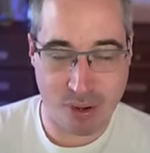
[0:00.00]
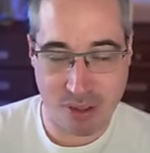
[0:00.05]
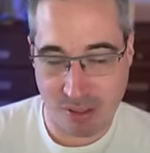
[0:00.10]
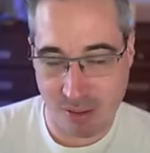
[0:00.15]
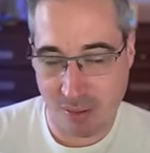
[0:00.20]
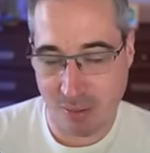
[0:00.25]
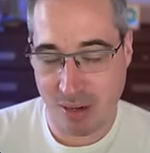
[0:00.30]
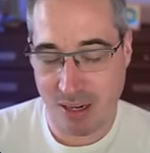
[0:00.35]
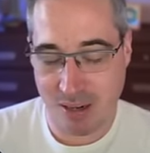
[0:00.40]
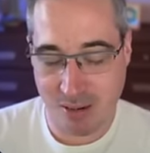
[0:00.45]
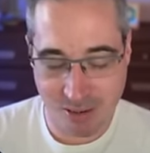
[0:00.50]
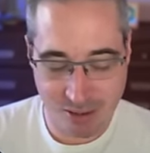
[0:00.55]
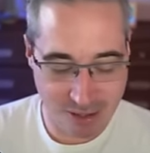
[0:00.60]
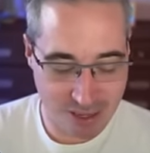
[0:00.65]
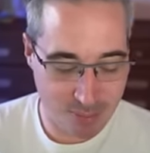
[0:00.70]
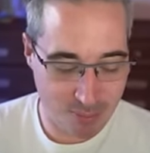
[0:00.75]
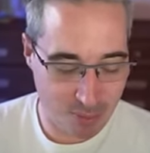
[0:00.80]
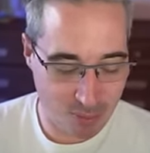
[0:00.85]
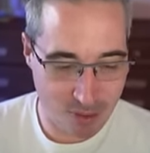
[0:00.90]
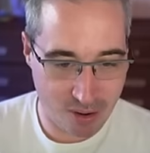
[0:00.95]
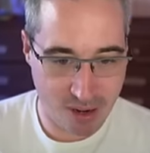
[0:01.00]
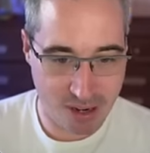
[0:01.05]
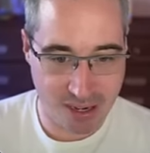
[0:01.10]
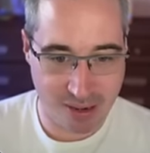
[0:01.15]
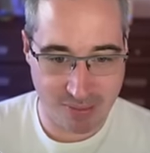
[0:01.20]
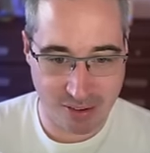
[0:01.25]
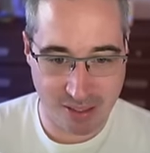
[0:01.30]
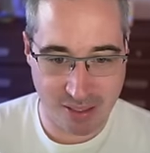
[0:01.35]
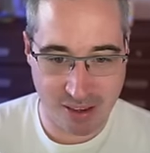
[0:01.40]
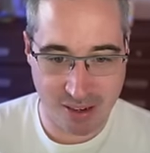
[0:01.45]
0.3, you get more
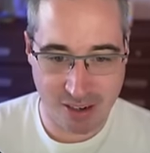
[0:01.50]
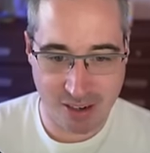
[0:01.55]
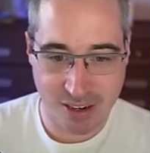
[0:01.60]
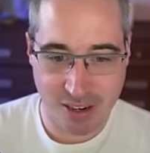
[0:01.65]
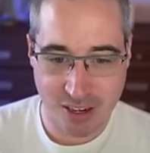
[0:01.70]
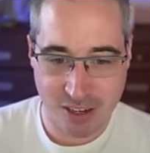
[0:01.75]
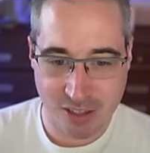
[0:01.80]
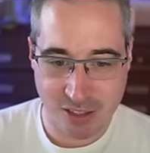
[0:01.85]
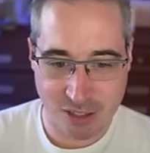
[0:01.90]
and everything.